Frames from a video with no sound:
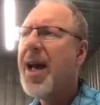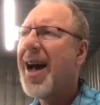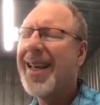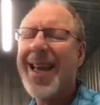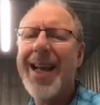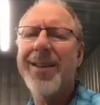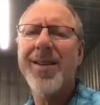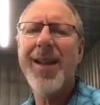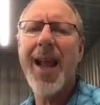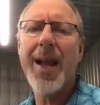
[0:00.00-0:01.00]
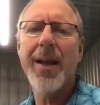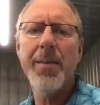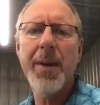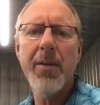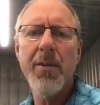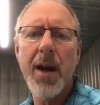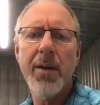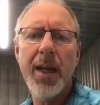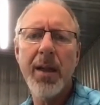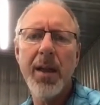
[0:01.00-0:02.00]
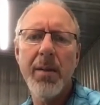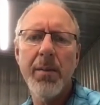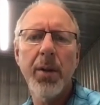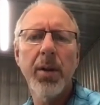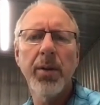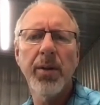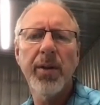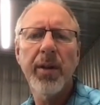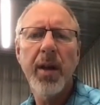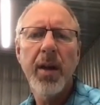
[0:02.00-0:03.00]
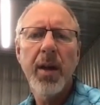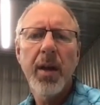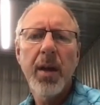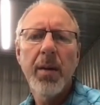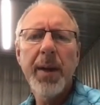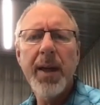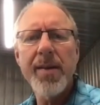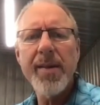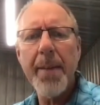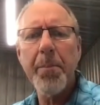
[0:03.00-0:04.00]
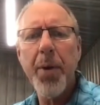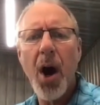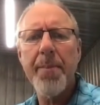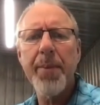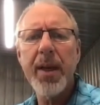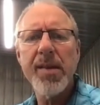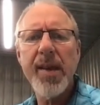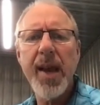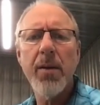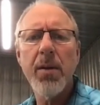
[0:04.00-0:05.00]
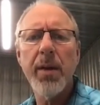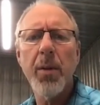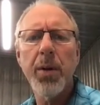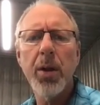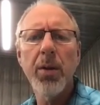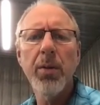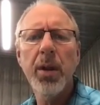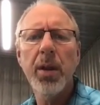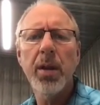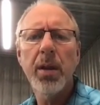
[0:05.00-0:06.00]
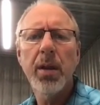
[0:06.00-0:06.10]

I can't stand to be around helium balloons because that popping sound of a balloon